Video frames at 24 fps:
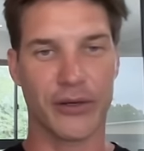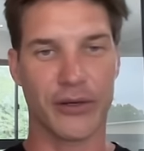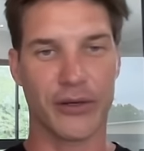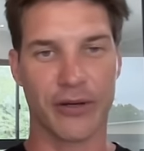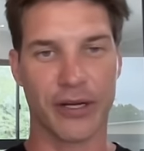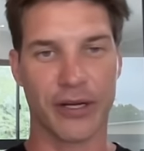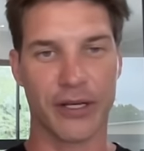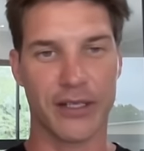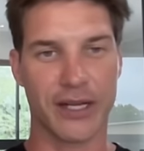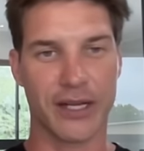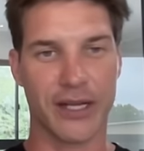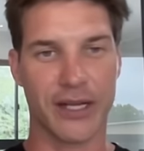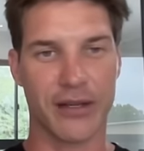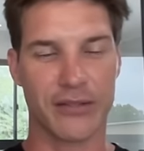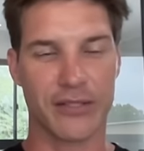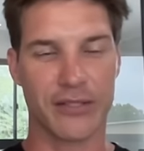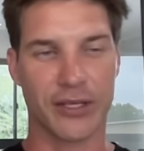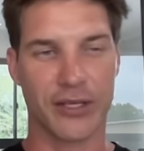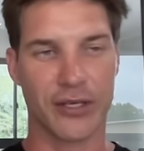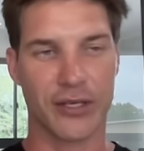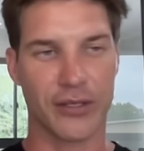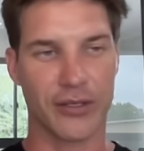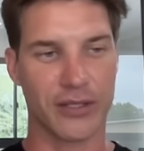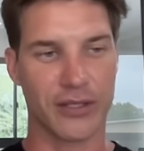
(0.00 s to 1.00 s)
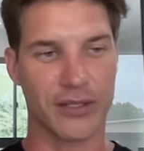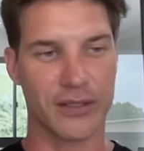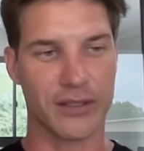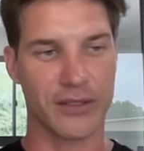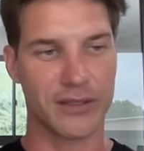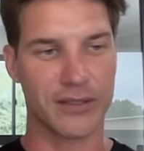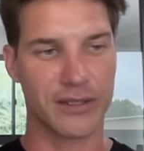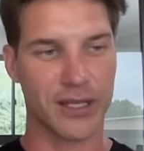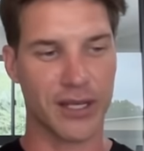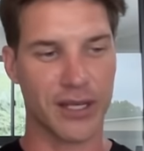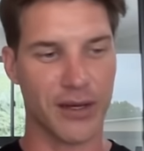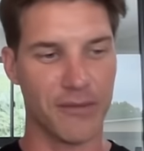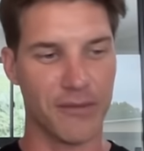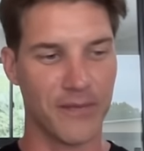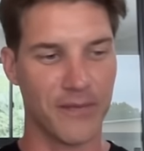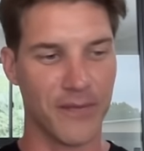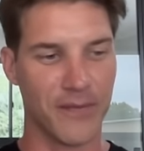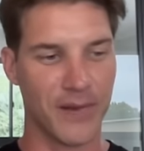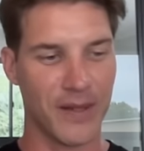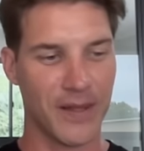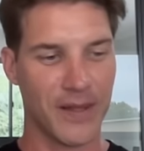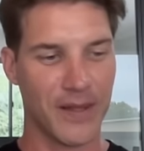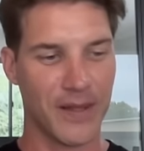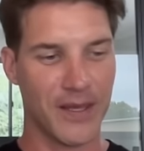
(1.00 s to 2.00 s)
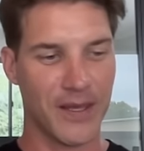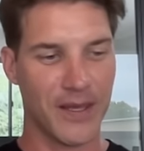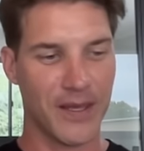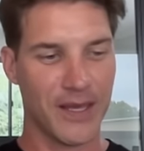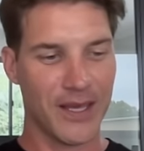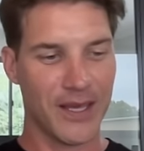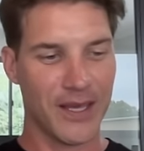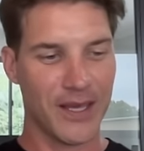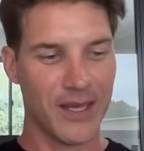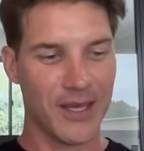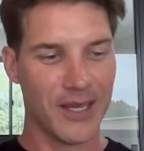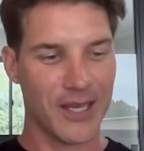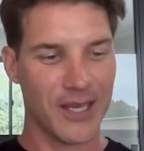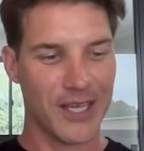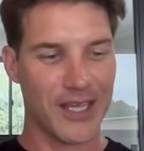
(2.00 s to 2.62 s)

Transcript: So it's um, we